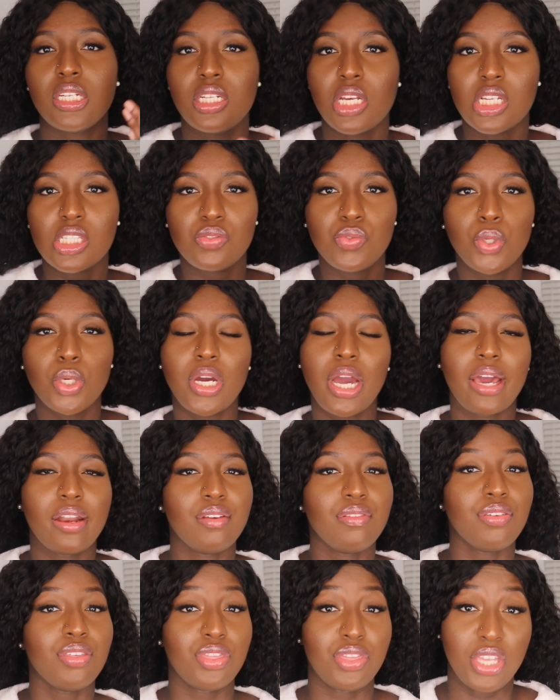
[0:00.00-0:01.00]
does feel kind
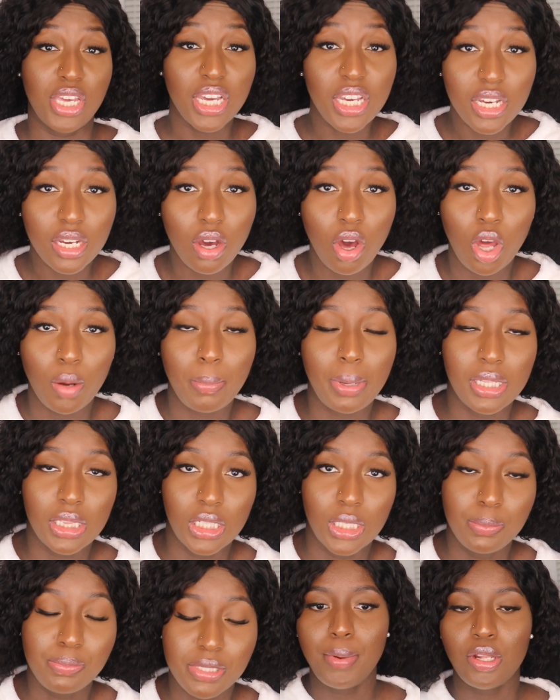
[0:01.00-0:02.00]
of thick on my
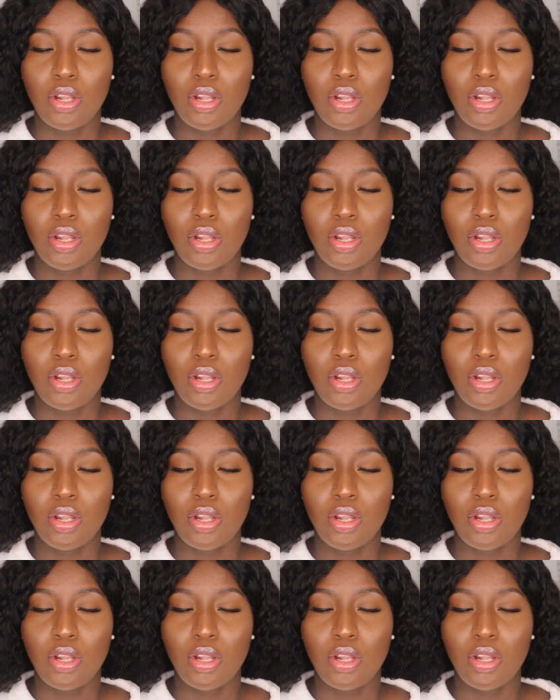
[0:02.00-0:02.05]
lips,